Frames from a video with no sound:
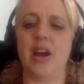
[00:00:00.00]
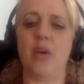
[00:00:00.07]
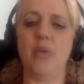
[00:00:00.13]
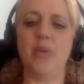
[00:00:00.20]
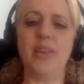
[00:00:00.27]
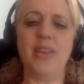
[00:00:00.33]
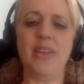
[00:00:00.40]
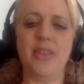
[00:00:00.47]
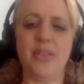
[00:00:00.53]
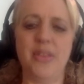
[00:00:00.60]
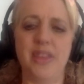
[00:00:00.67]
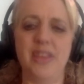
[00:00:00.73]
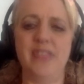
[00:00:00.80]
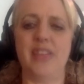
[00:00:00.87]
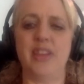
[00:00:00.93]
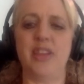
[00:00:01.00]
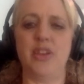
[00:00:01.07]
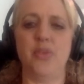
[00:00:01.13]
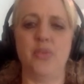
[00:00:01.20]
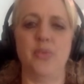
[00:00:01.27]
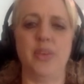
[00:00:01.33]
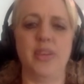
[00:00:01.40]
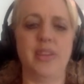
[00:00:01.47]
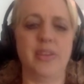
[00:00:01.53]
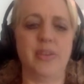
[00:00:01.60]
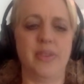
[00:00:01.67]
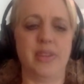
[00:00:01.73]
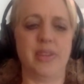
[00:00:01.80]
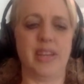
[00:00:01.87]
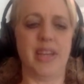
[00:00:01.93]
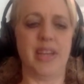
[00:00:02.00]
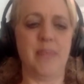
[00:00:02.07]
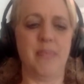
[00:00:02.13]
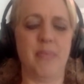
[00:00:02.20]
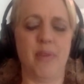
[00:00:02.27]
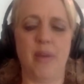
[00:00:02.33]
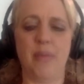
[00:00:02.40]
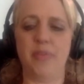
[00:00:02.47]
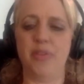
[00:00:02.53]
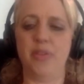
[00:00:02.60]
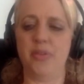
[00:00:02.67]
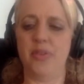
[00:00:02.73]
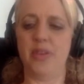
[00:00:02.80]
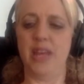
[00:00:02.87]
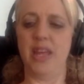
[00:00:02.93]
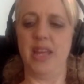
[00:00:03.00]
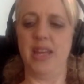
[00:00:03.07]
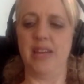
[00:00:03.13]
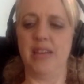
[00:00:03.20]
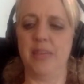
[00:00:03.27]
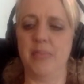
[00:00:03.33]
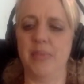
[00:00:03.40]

only the things that you really, really impromptu need.